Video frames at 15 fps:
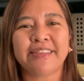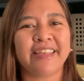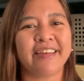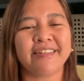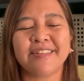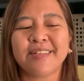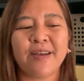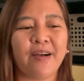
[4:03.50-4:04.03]

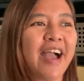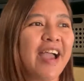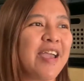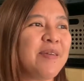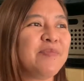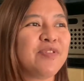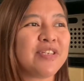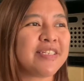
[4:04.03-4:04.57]
it. So I
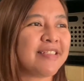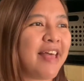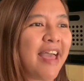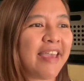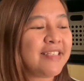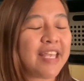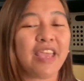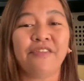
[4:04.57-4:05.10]
am just
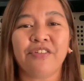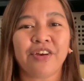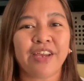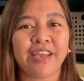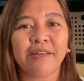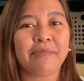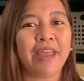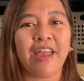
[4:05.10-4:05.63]
like
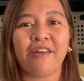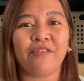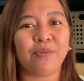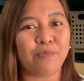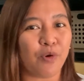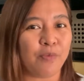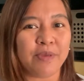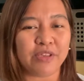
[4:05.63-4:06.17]
savoring my every
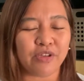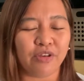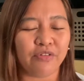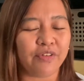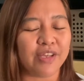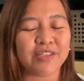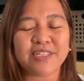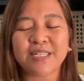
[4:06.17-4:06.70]
moment of
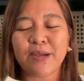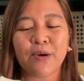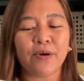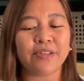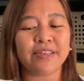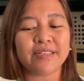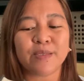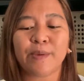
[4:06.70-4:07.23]
it. So
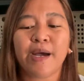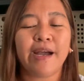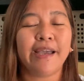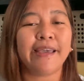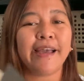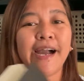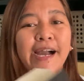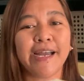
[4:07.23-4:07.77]
that's
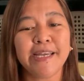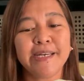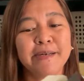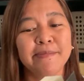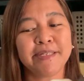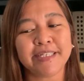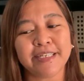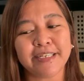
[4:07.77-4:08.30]
why I am
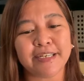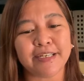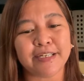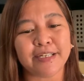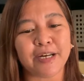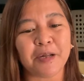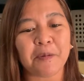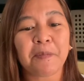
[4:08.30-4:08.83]

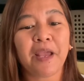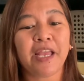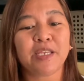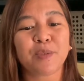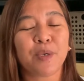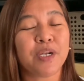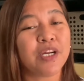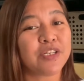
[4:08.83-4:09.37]
still on page
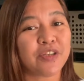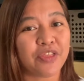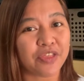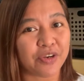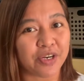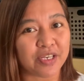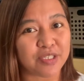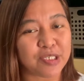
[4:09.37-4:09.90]

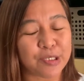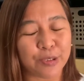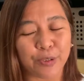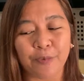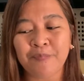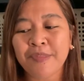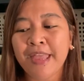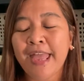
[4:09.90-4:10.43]
132.
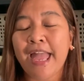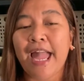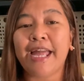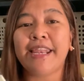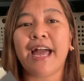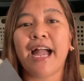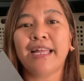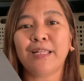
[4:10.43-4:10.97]

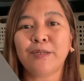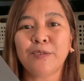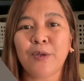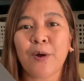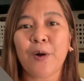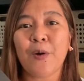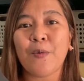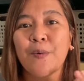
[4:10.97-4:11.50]
And I don't
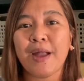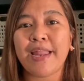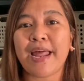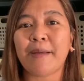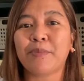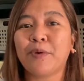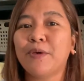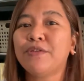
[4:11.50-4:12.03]
know when
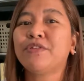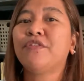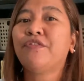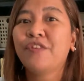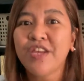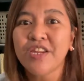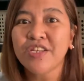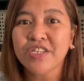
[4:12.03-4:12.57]
I'm going to
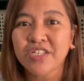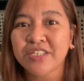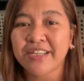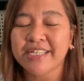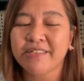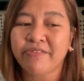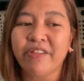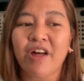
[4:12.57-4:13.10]
finish
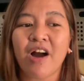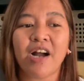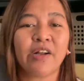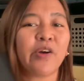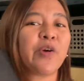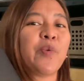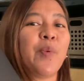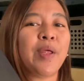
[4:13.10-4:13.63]
this vlog
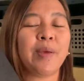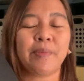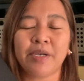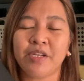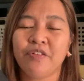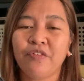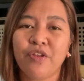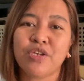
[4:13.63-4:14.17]
or when I'm going
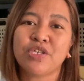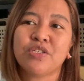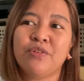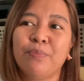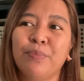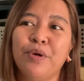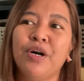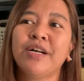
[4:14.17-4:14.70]
to finish the
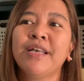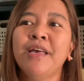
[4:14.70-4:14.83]
book,